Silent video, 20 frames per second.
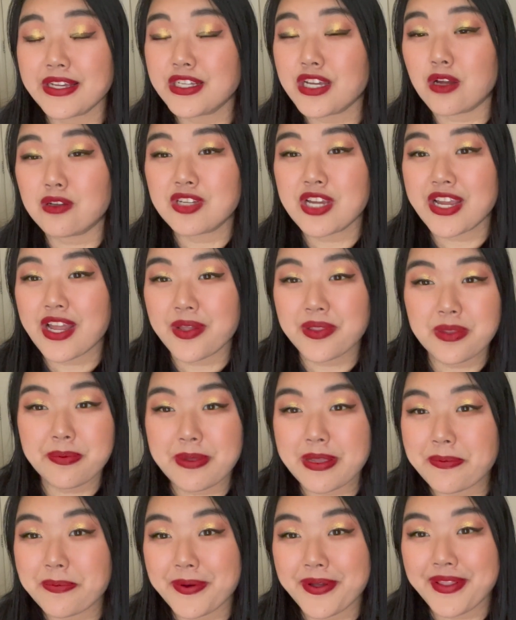go check out the
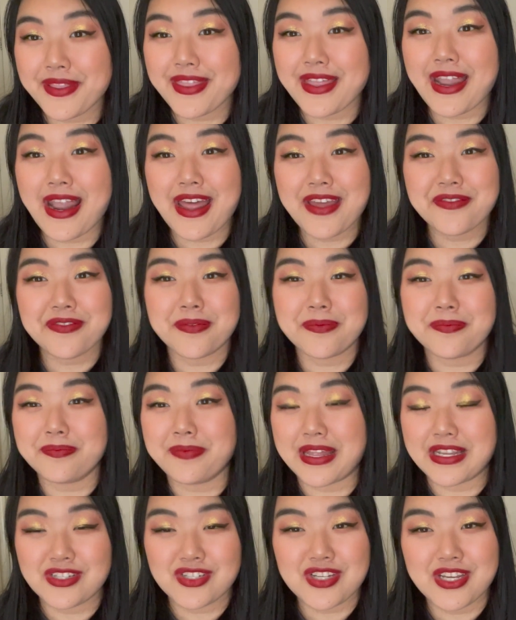people that I've
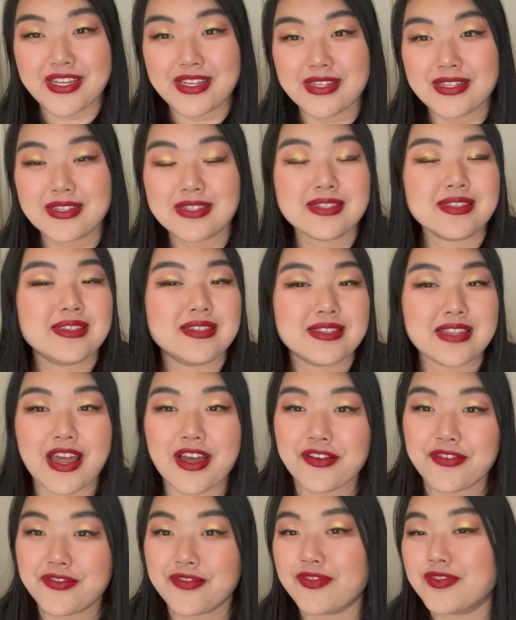mentioned,
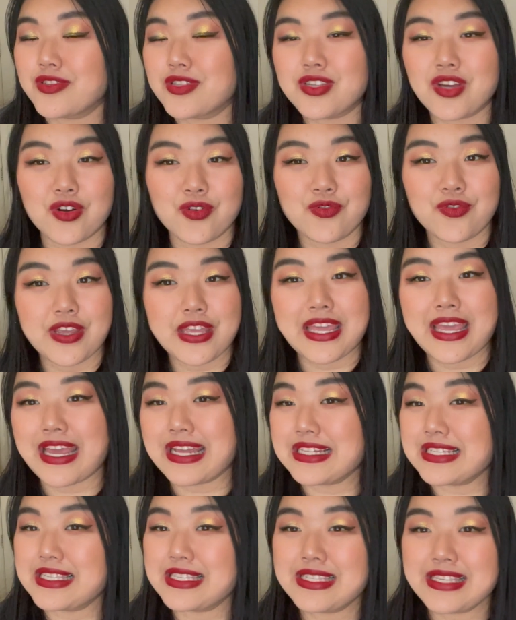Steph, Sofie,
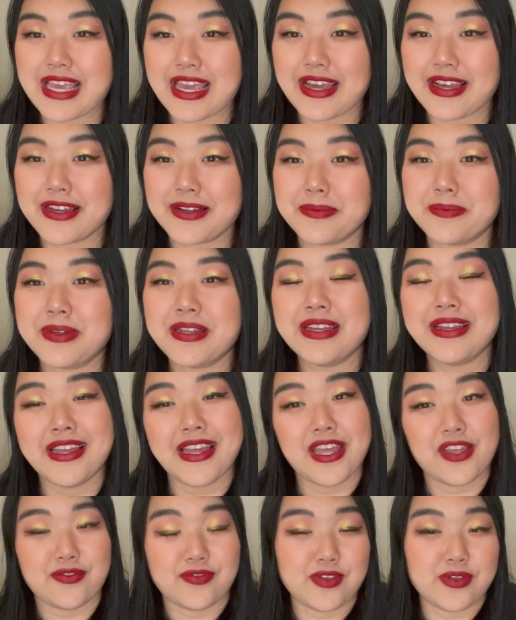and Sam,
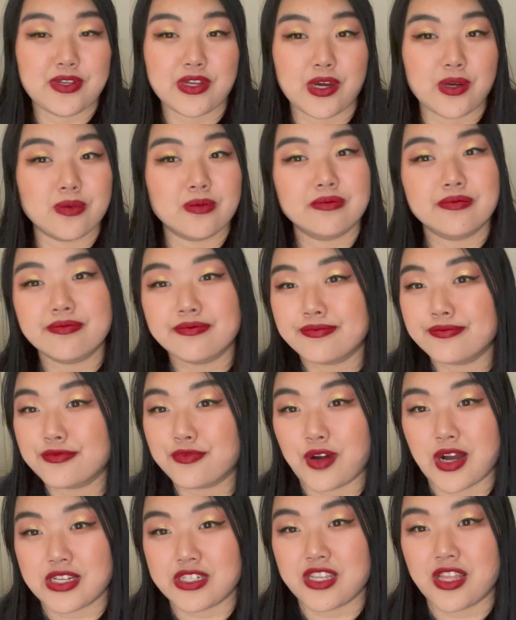if you don't
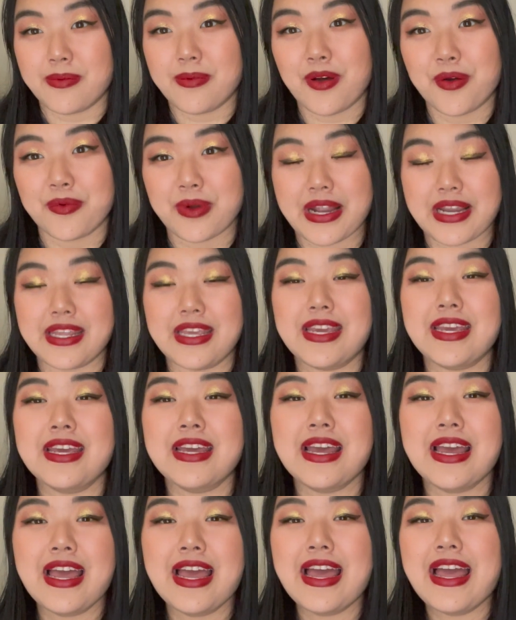watch them already.
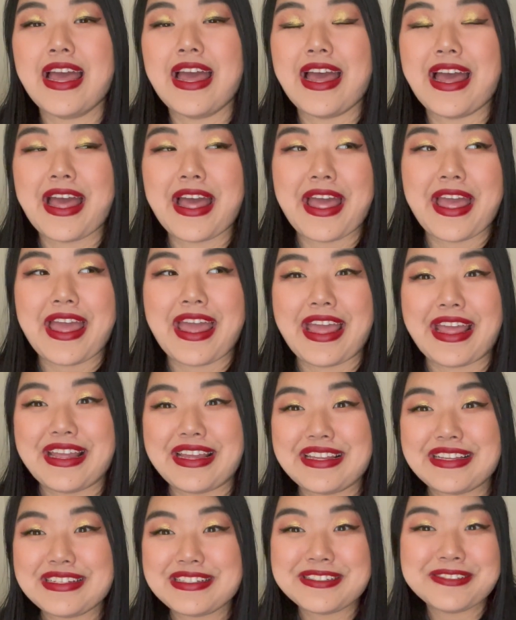
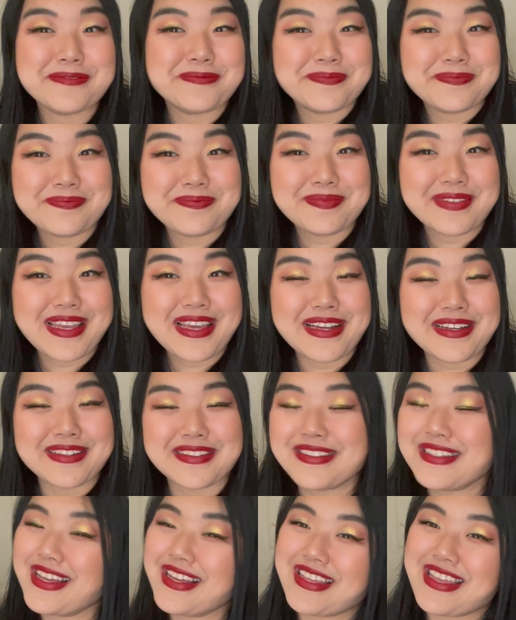And yeah,
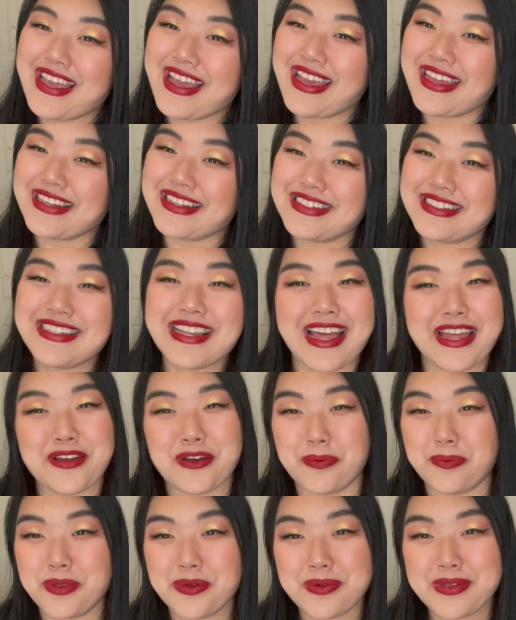again, I
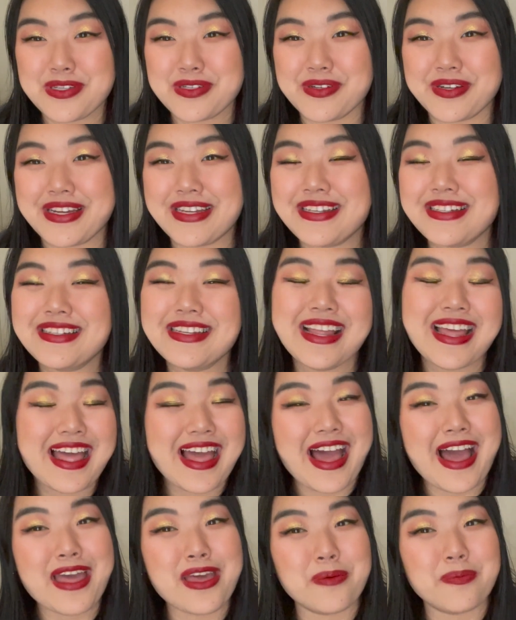hope you enjoyed.
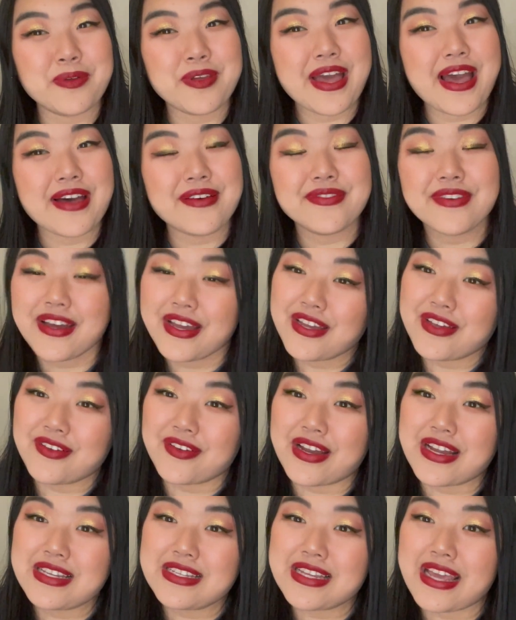I hope you have a
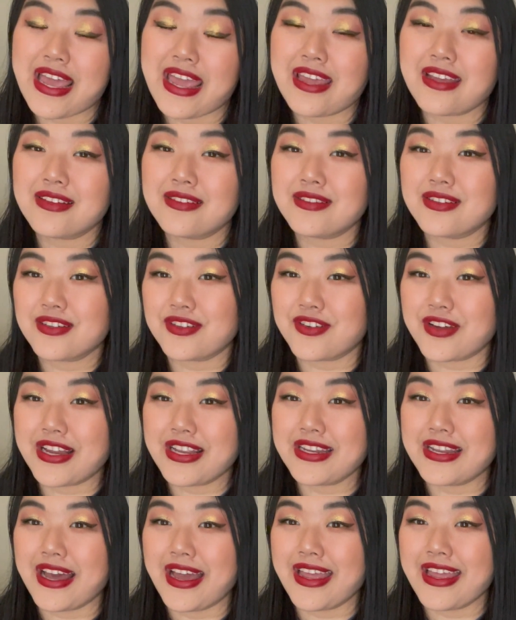great day, great
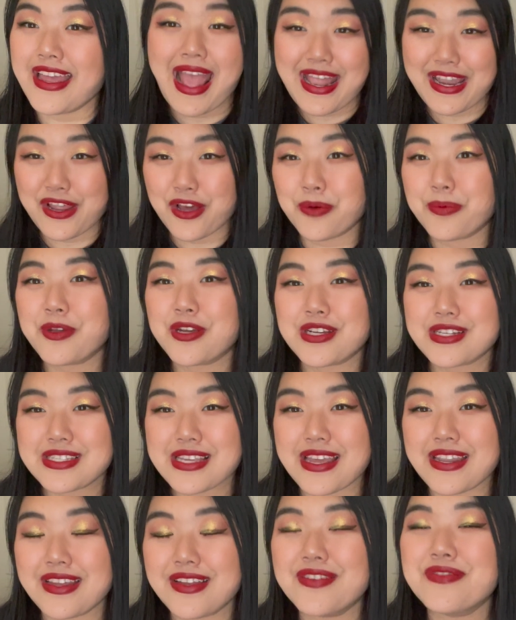night, and I hope you're
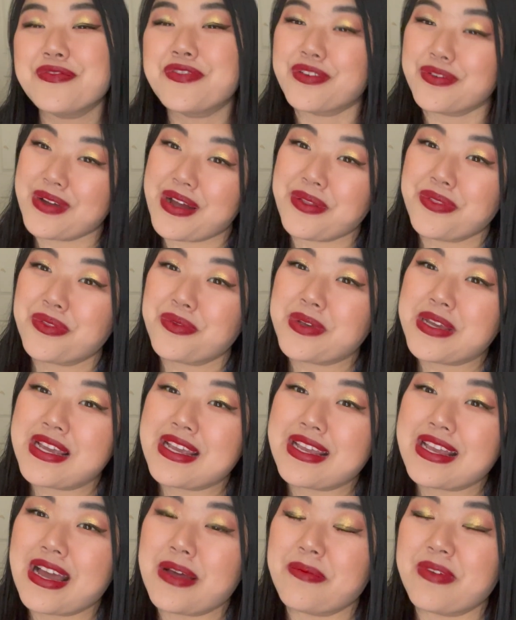excited for round 3
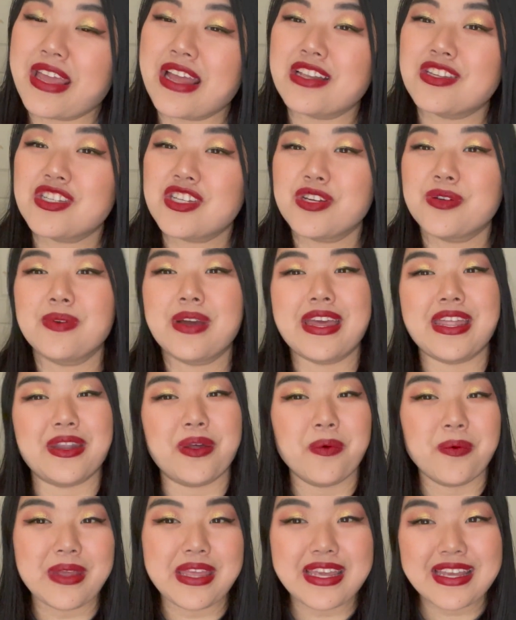coming at you in a
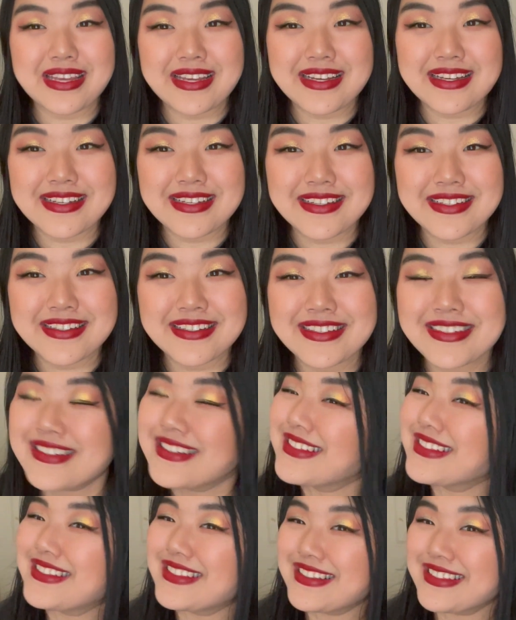week,
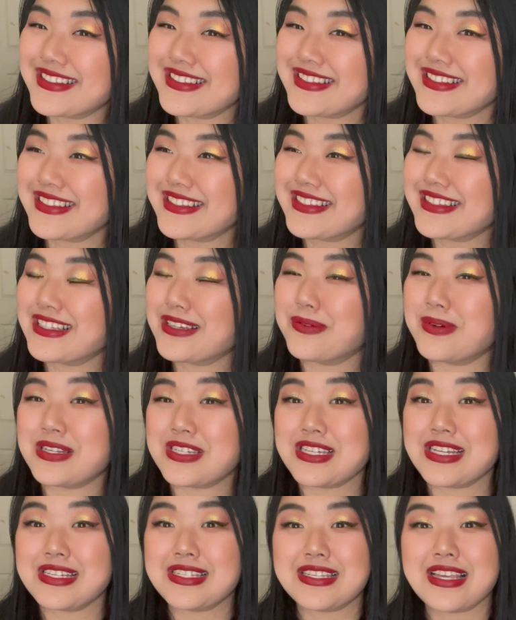which
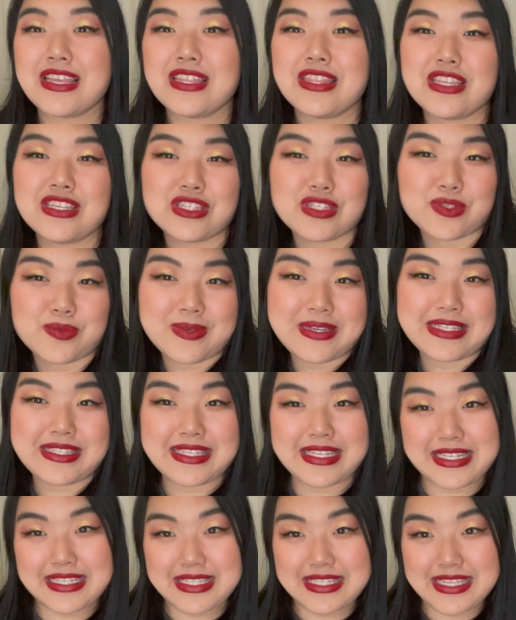is the Sweet
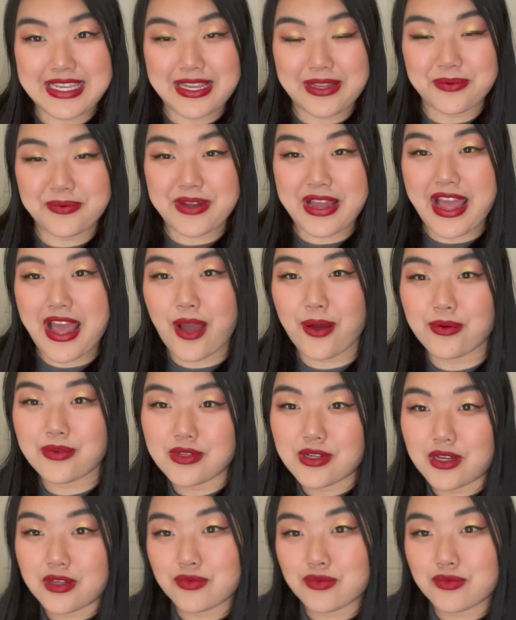16 round.